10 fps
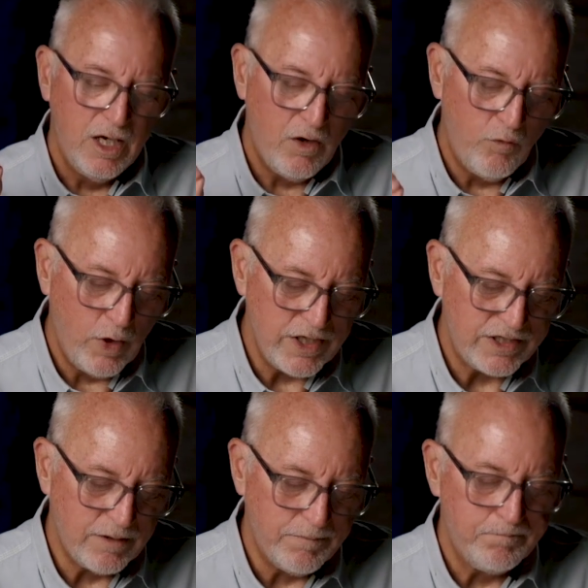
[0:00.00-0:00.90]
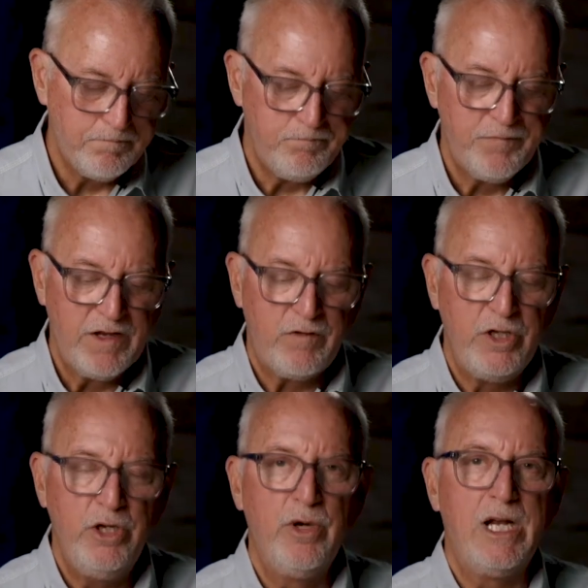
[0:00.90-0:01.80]
of wisdom for
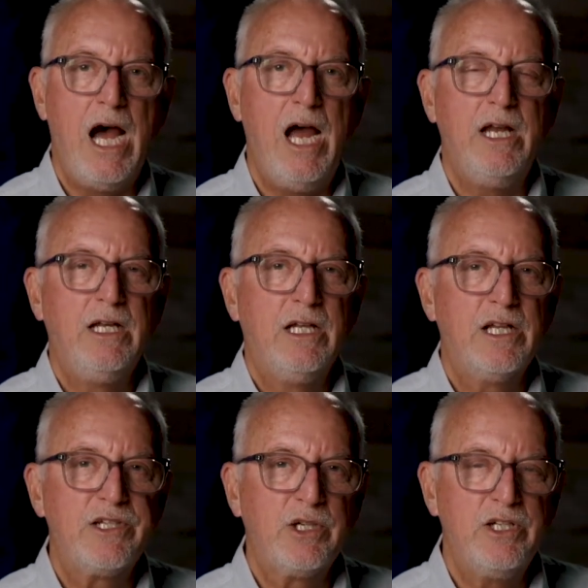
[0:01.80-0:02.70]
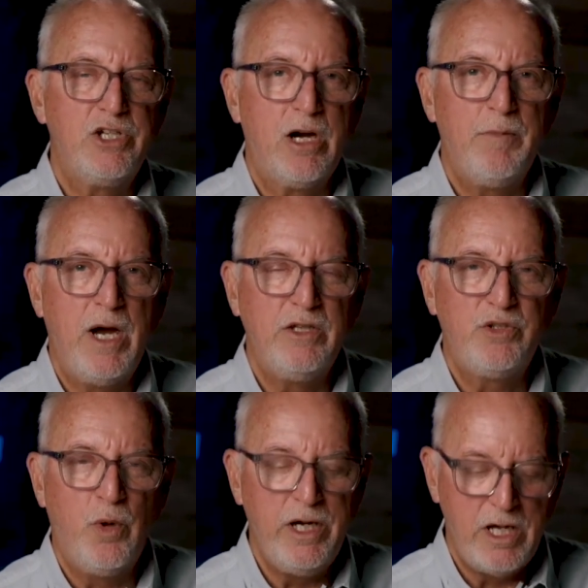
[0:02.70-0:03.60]
you and I, let's look at Jeremiah
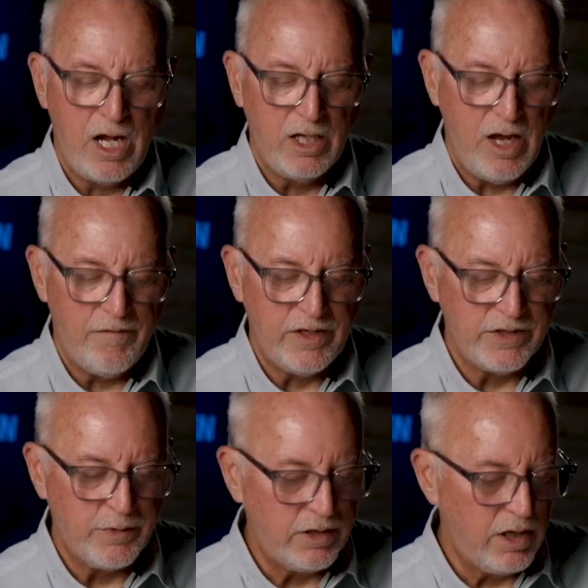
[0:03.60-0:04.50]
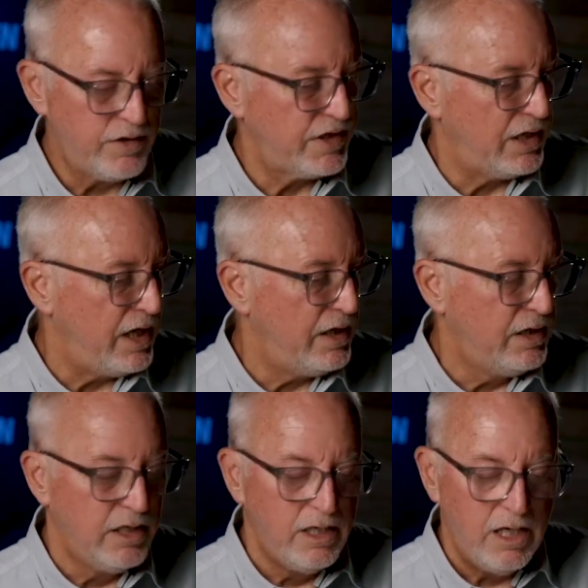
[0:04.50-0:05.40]
29 11 as we close today.
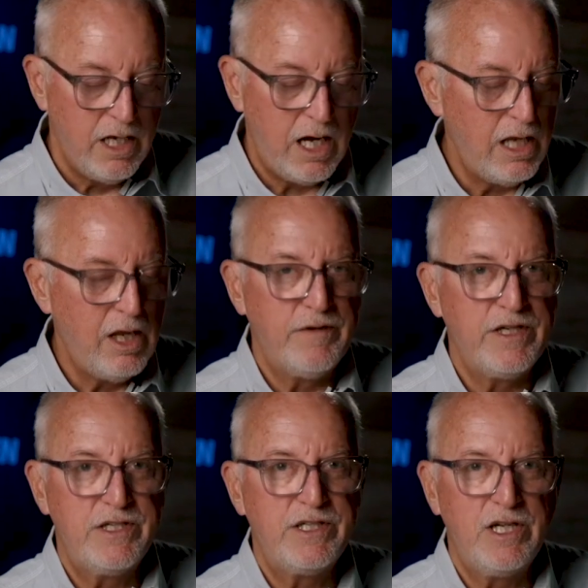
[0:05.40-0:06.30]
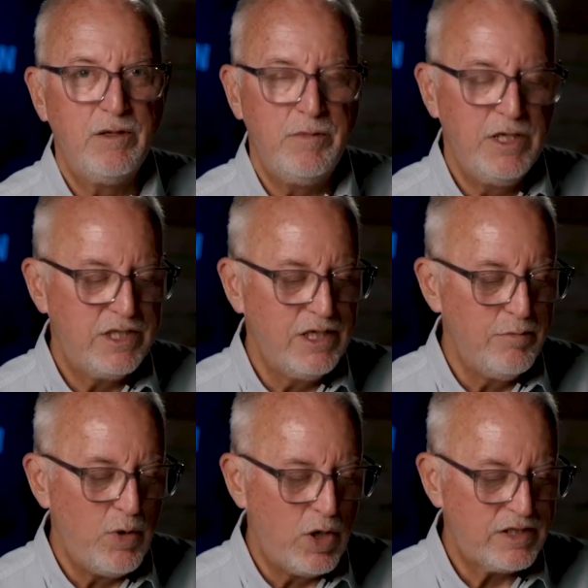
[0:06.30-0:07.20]
And I love this. It's in the, it's in the
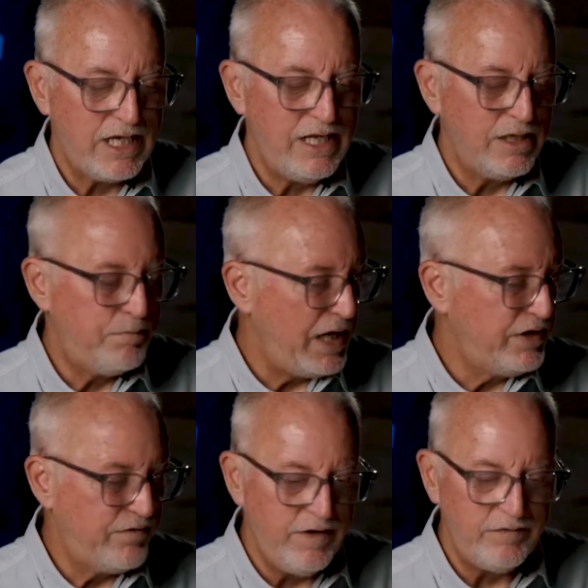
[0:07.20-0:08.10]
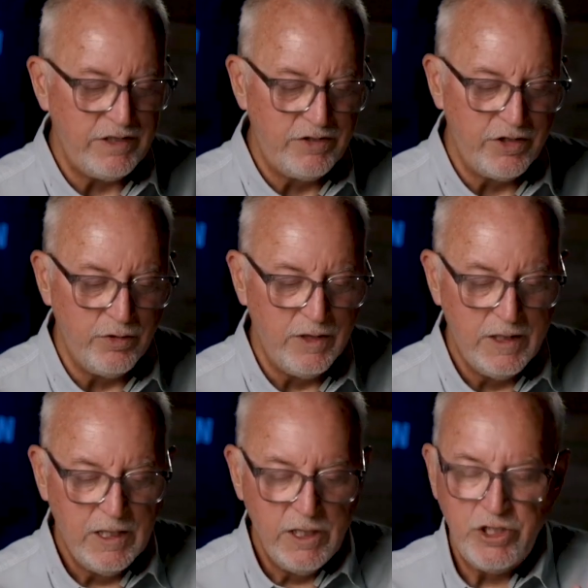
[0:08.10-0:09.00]
books, I think page 52.
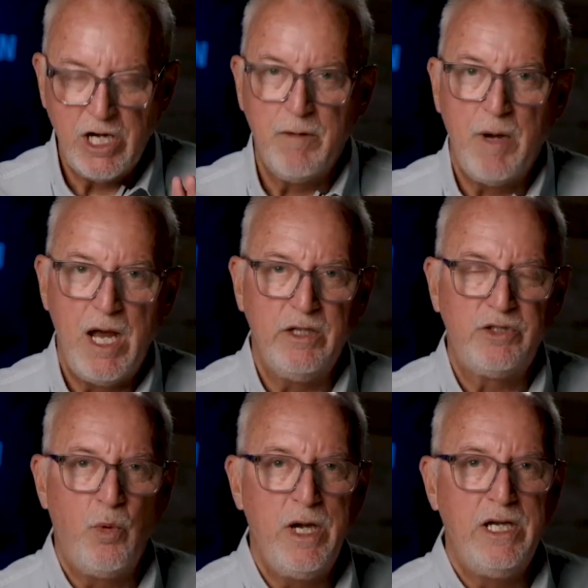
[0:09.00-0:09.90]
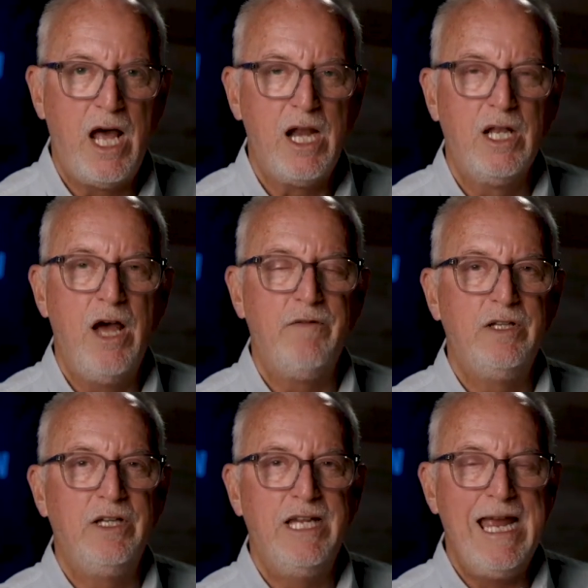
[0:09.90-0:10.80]
Jeremiah 29
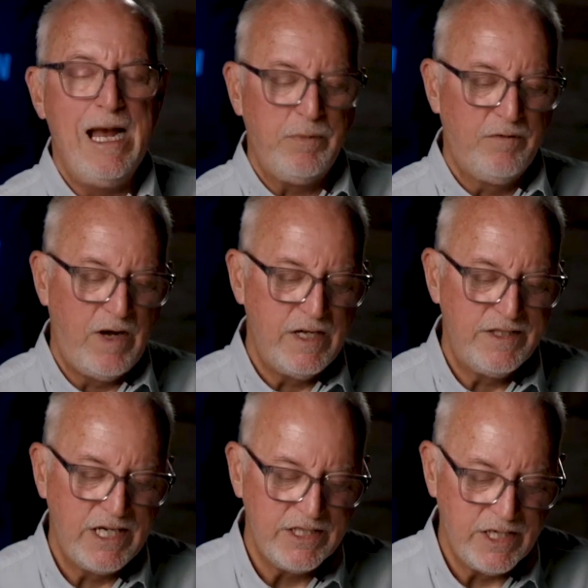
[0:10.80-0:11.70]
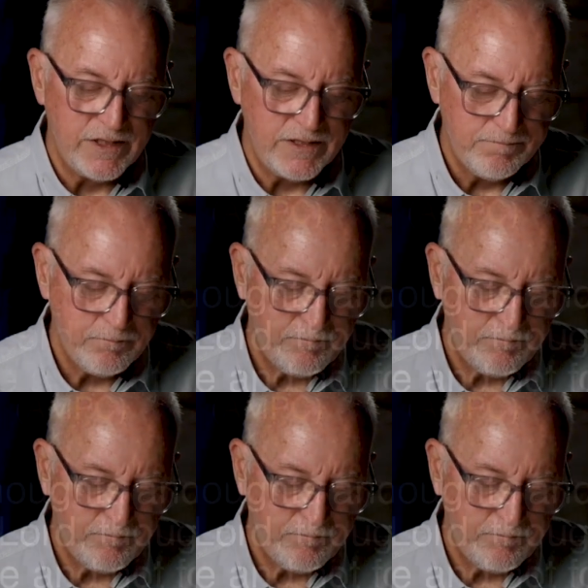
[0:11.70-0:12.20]
11 in the Amplified says this